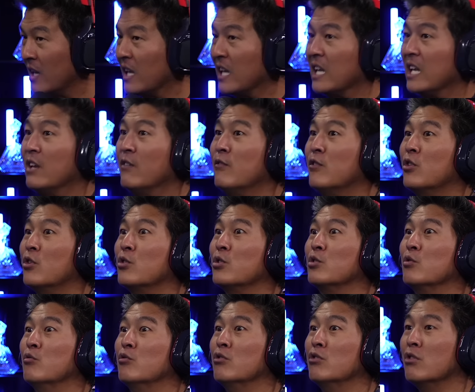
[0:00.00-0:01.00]
even though
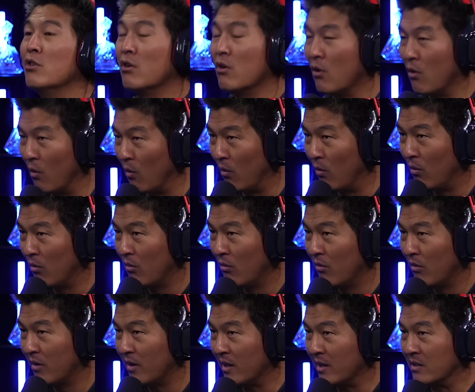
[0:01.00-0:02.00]
you know
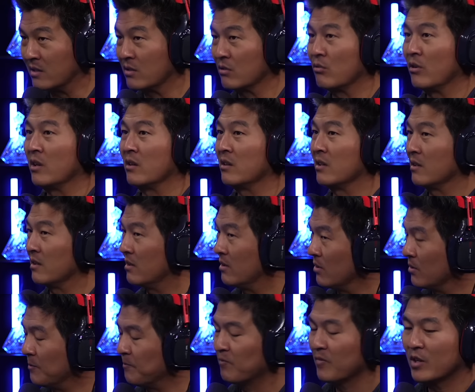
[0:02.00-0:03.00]
it's the right thing to do.
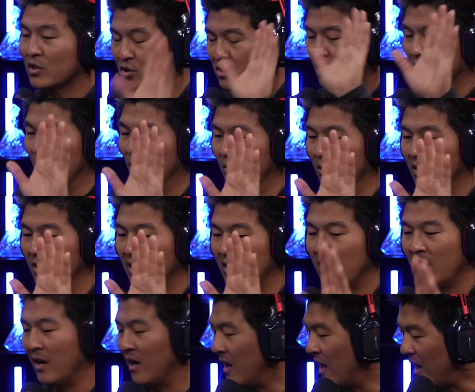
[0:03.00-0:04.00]
So
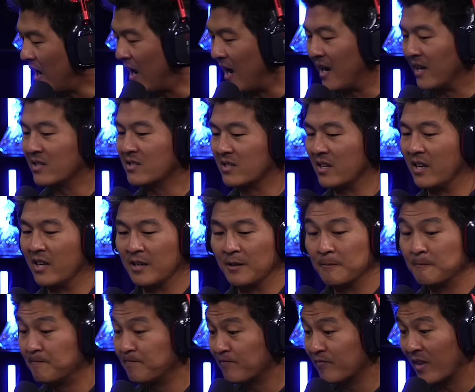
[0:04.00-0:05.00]
I say
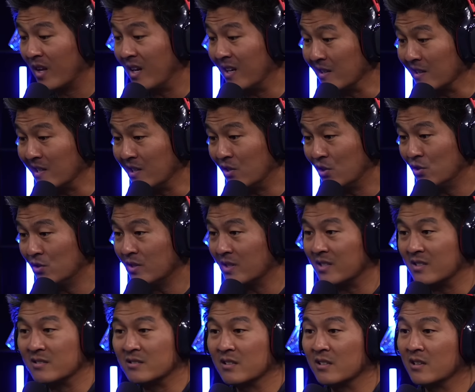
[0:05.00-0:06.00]
illegal
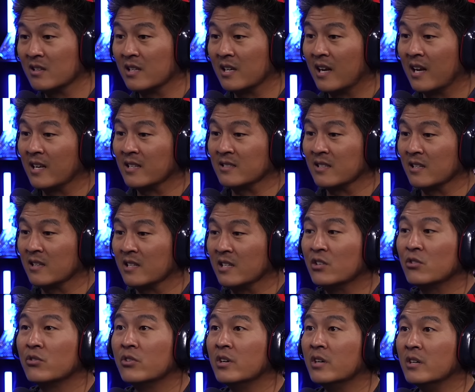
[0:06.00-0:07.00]
is as
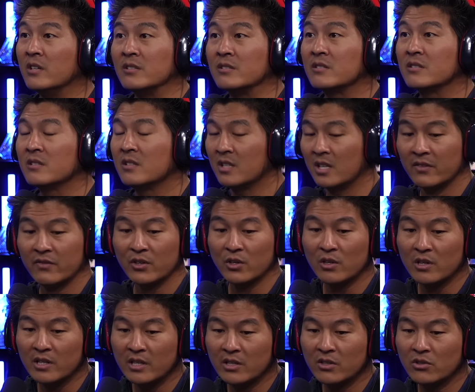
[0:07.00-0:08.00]
illegal does. If you're
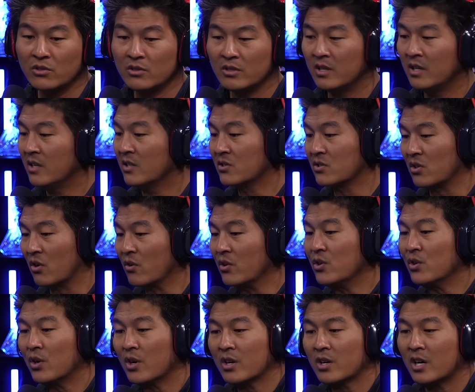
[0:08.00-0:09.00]
illegal, sorry you
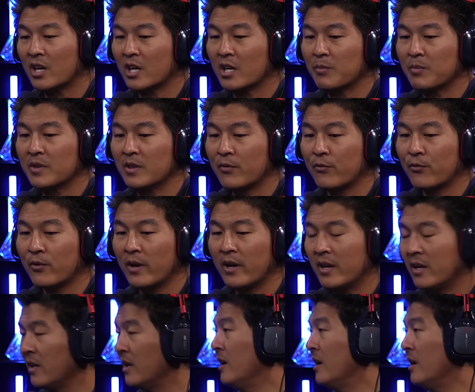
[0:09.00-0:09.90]
got caught up in the fray.